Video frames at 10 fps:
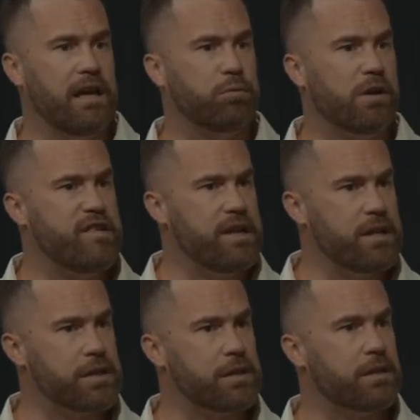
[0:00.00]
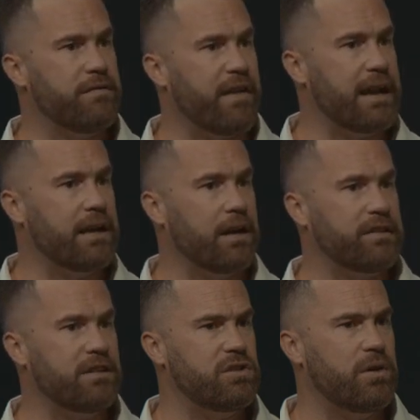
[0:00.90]
is what Jesus is inviting
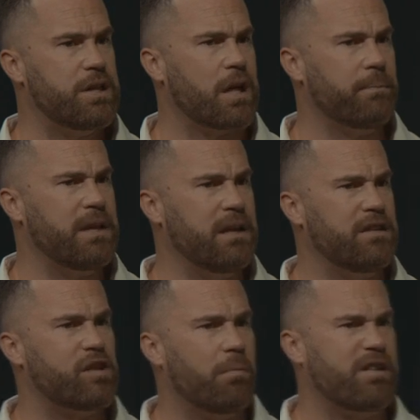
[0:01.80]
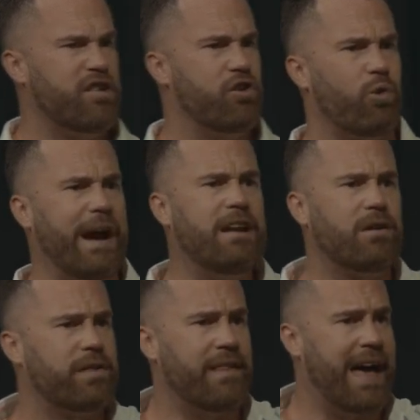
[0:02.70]
us into is something so much
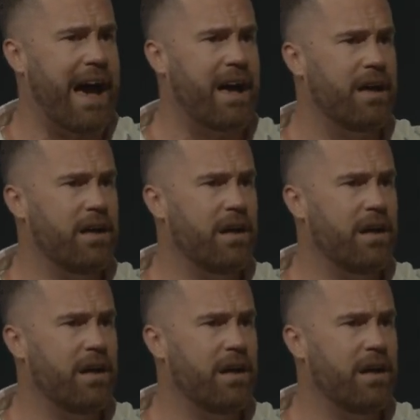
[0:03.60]
greater than that,